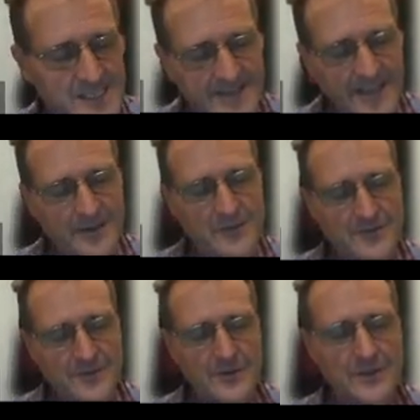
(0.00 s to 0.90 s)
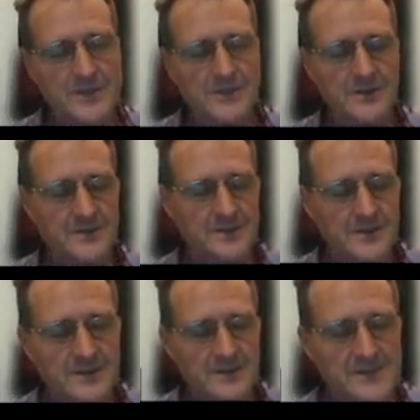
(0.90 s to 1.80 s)
you'd see that on the furniture, and
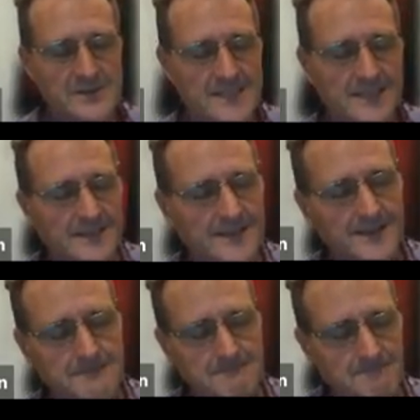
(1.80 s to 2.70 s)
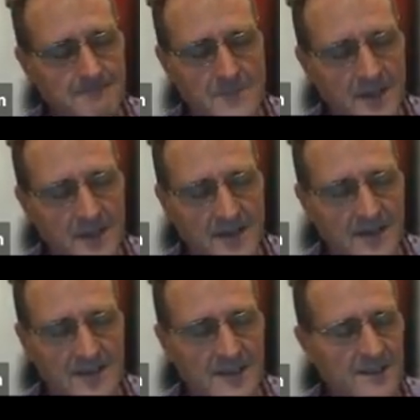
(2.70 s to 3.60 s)
you'd see
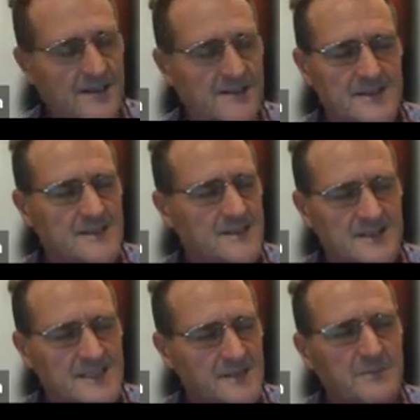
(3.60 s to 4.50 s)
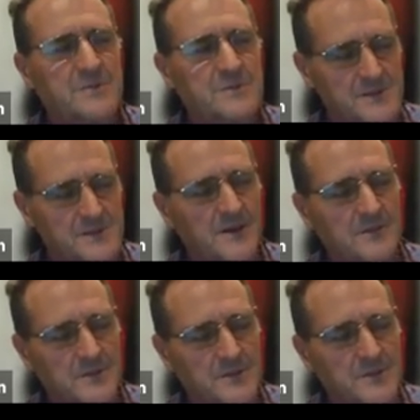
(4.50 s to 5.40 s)
just symbols
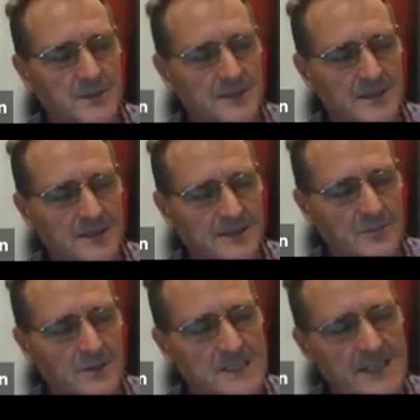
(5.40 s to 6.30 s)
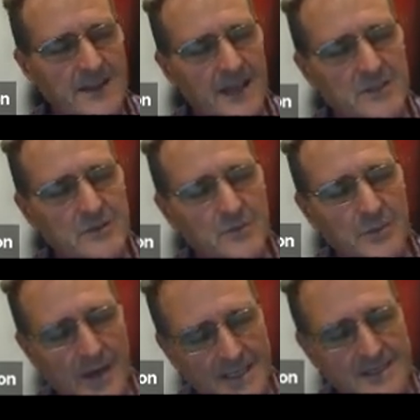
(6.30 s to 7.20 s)
of it. But when you say the actual
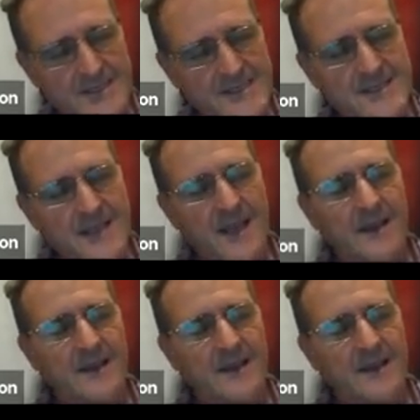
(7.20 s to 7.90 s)
practice,